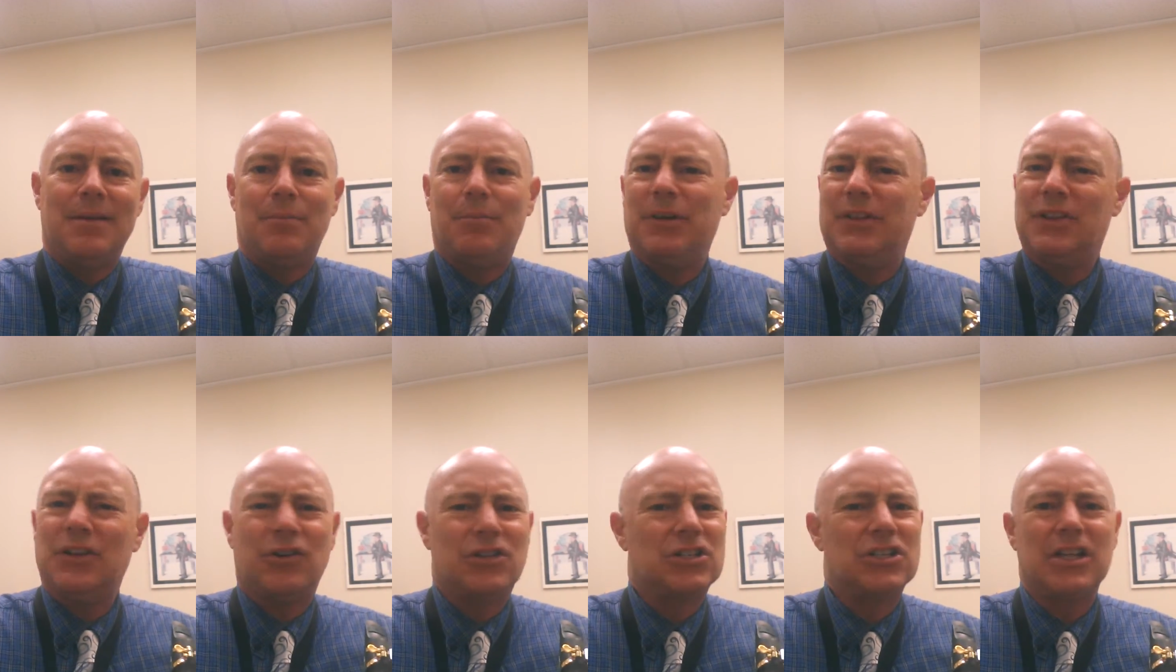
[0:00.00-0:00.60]
but
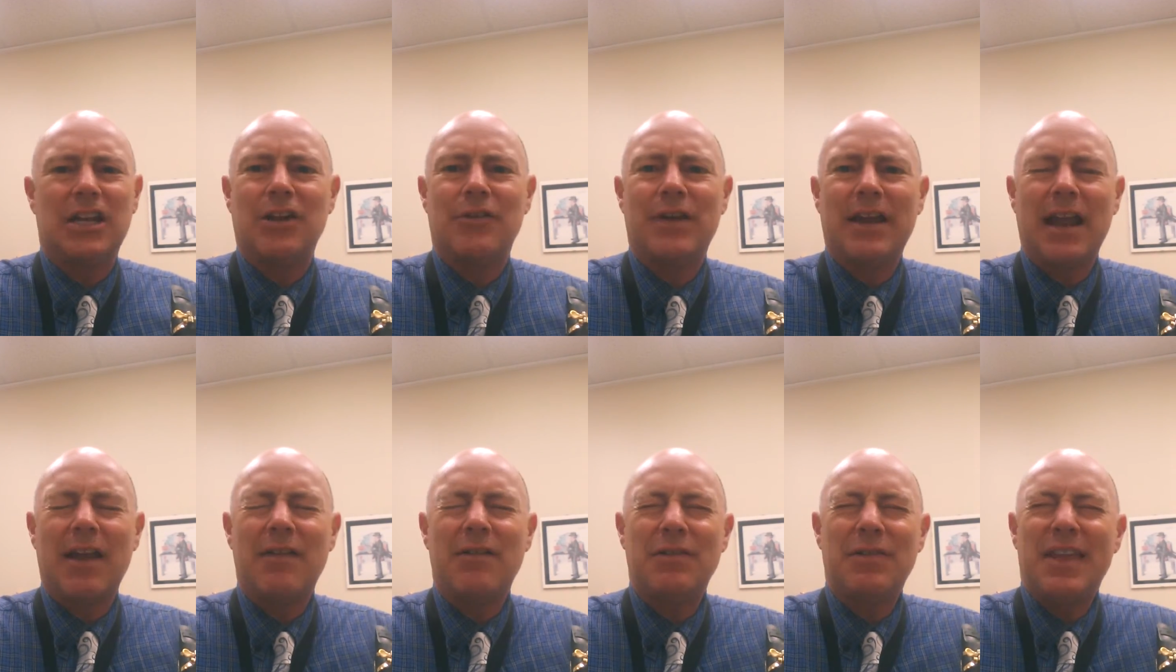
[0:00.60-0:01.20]
they're
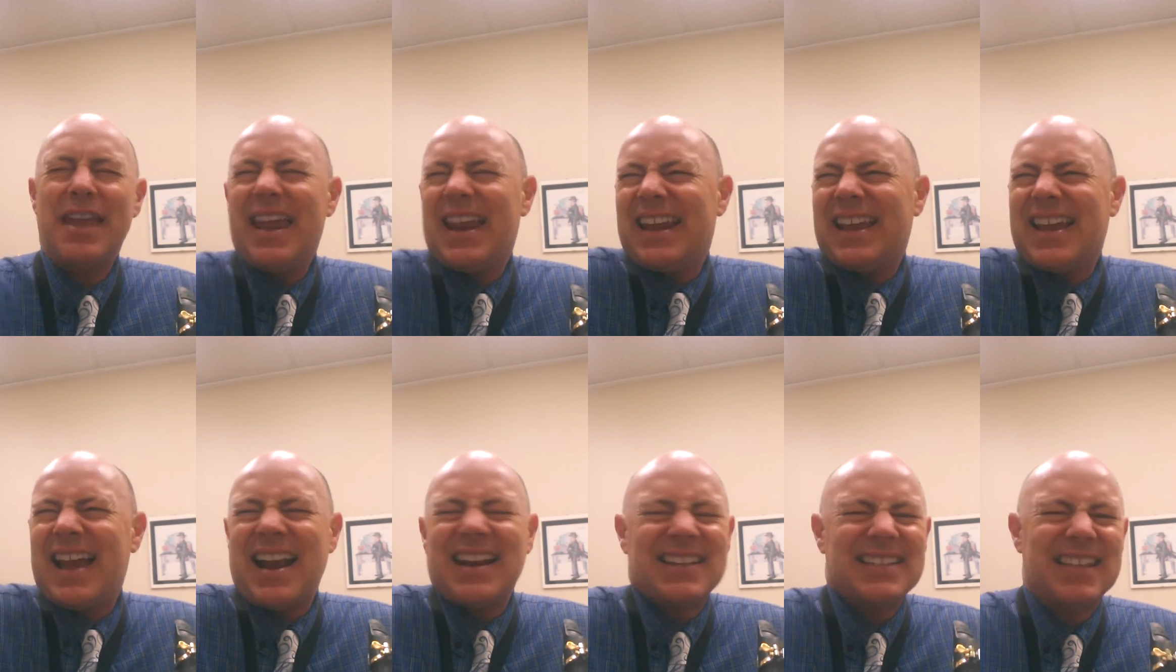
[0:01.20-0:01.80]
slurring everything, and it
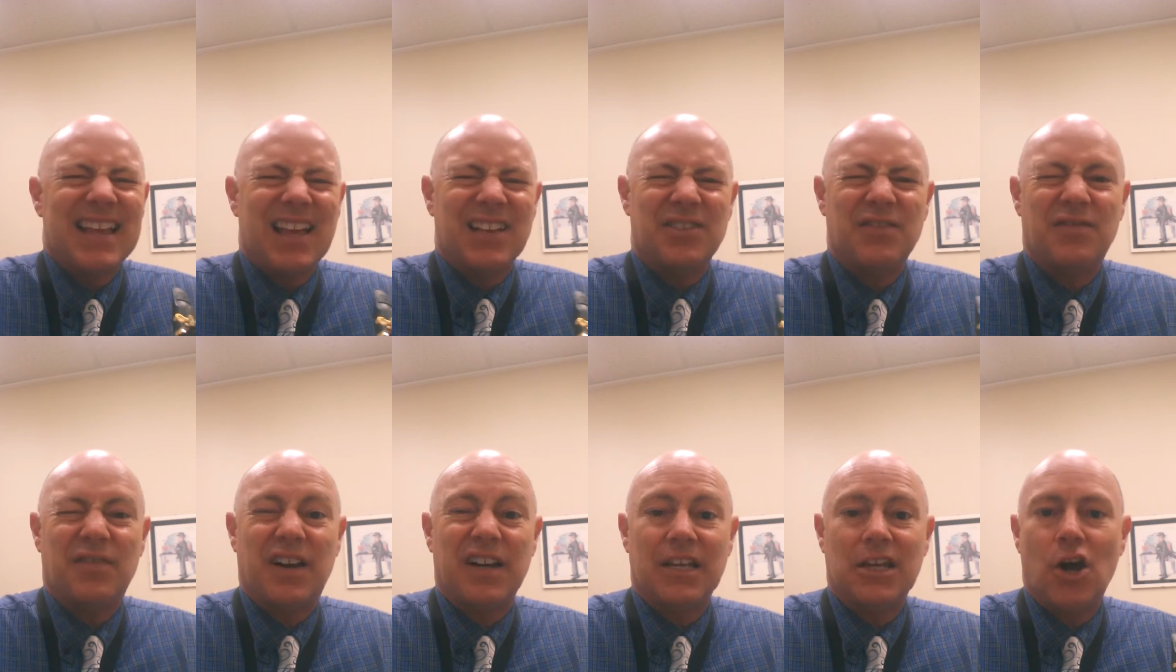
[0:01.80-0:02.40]
kind of sounds
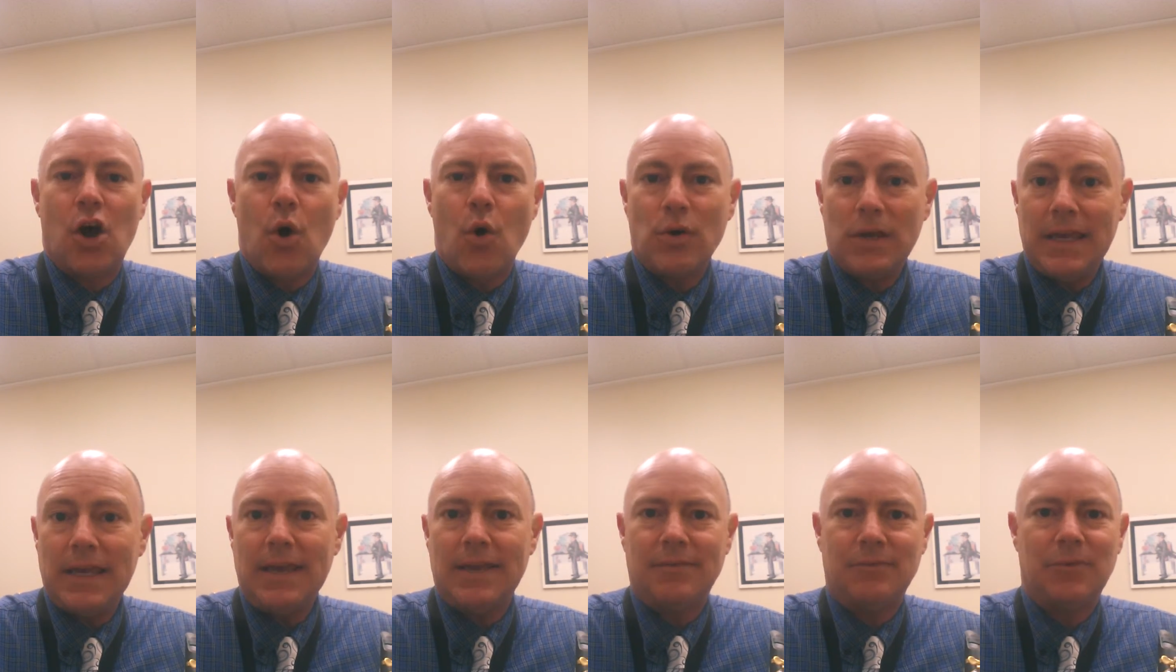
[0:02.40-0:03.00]
funny.
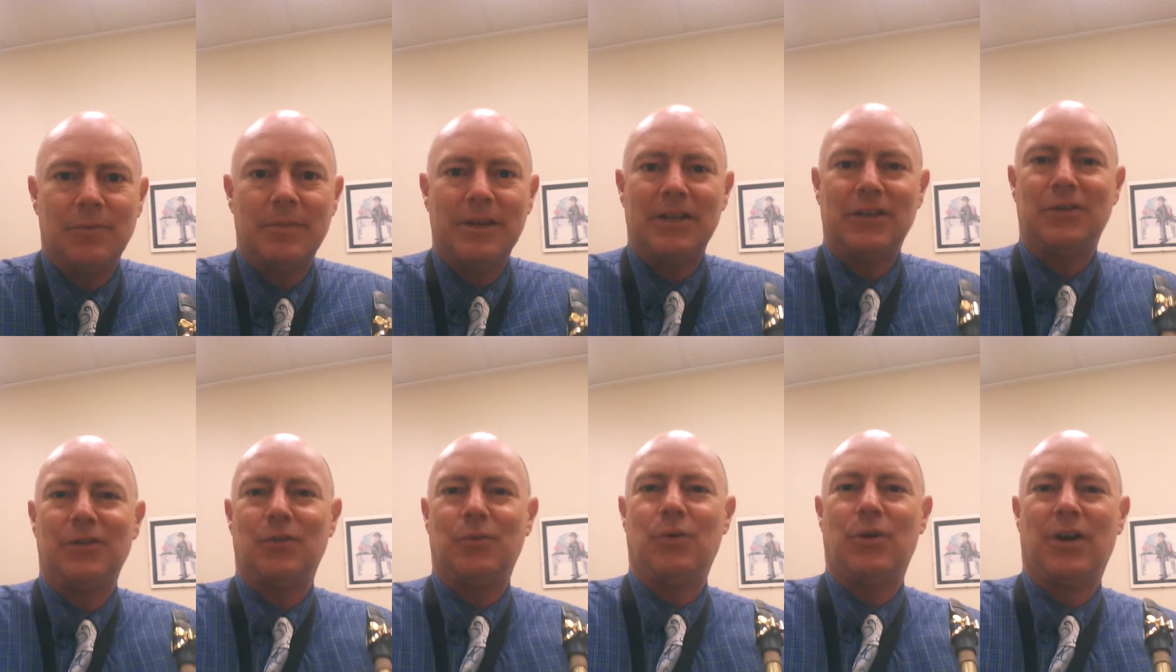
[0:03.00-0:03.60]
Hokey would be a
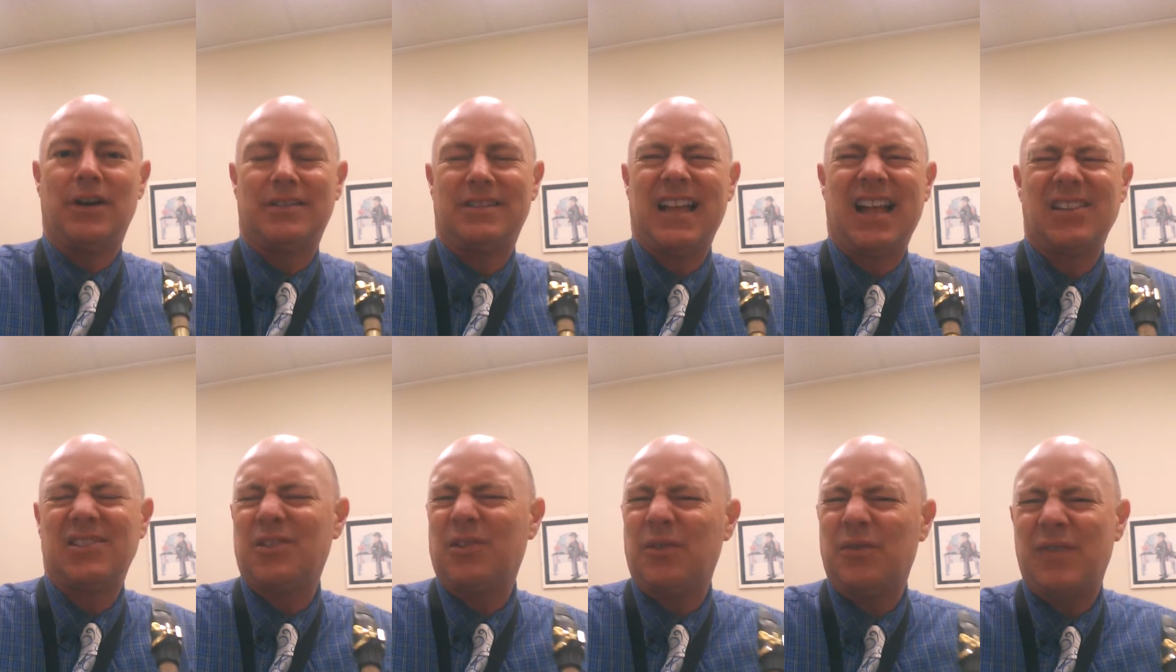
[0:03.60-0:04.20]
good word. It
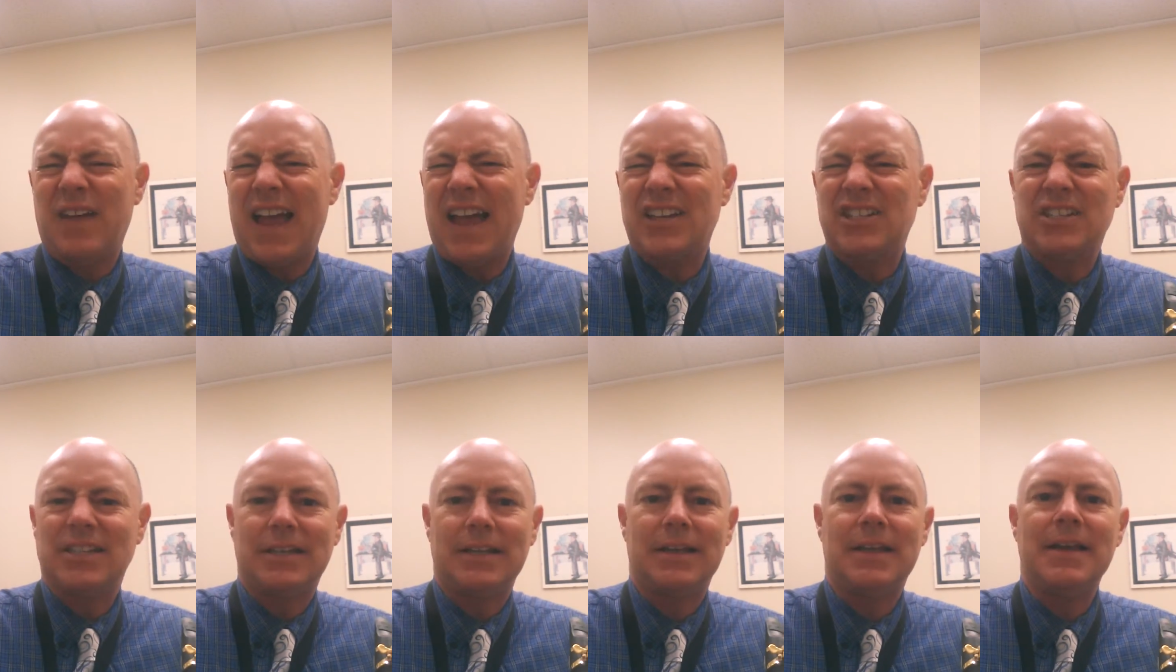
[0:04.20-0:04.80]
sounds
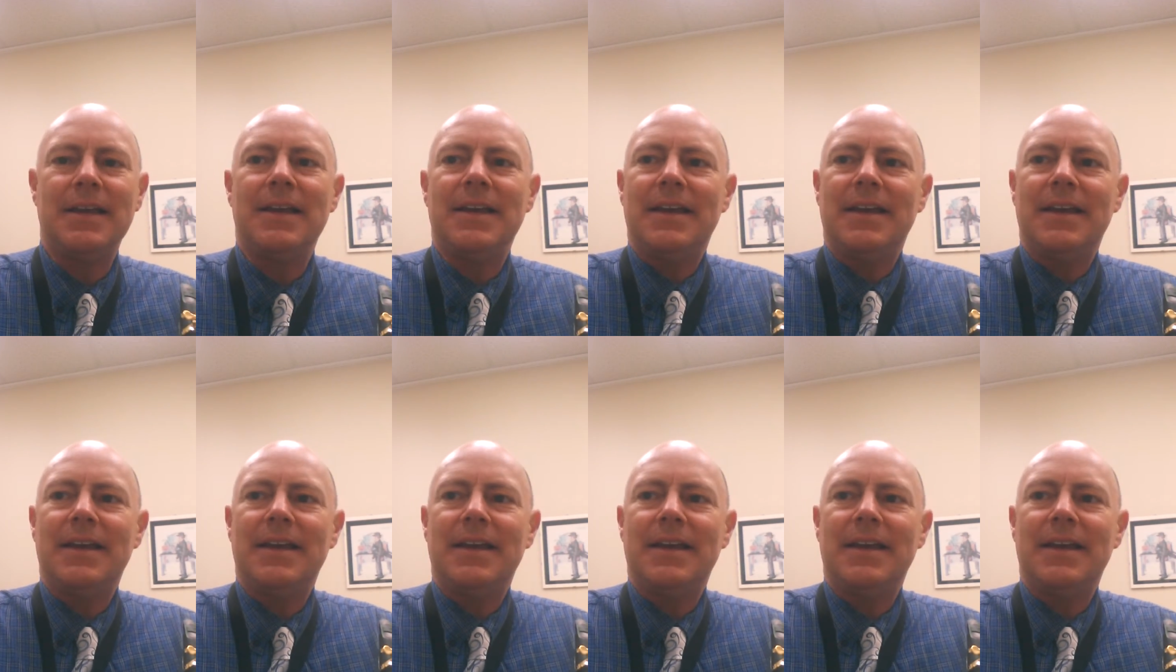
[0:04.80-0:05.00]
old-fashioned-y.